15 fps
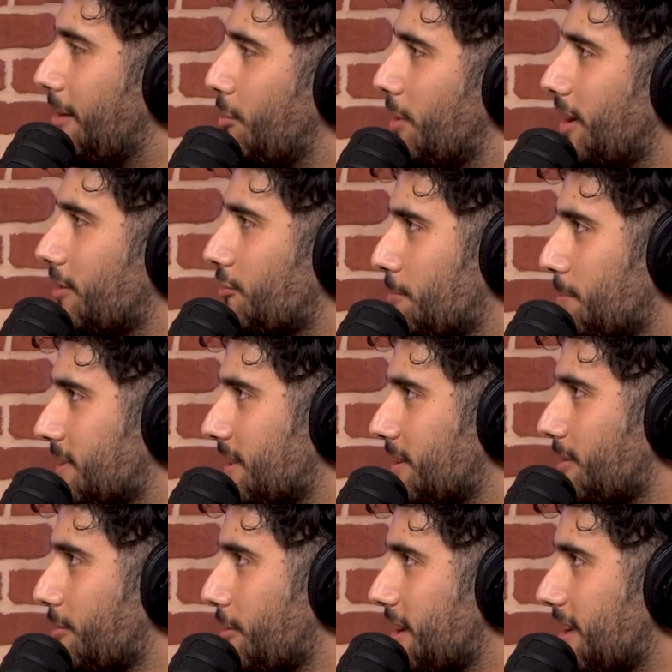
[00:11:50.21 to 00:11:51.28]
100%
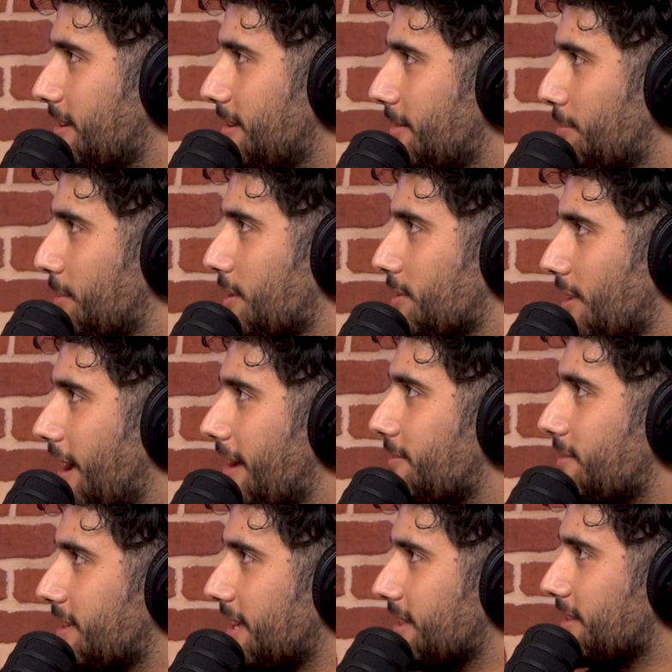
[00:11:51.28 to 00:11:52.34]
agree, because I've
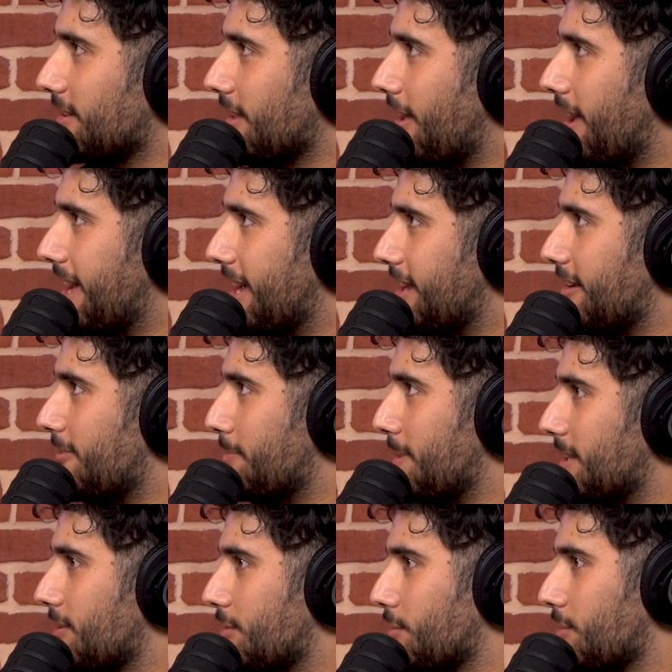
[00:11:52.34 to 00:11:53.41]
seen the light and I've
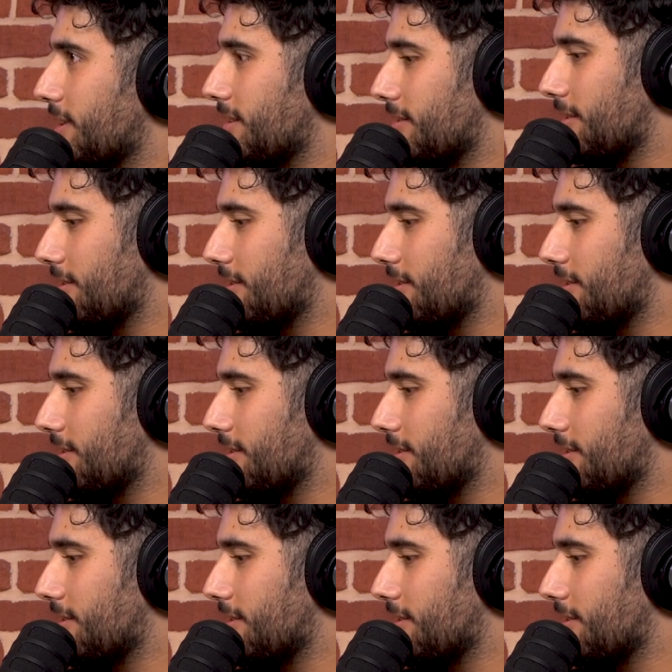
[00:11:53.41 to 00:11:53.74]
been doing,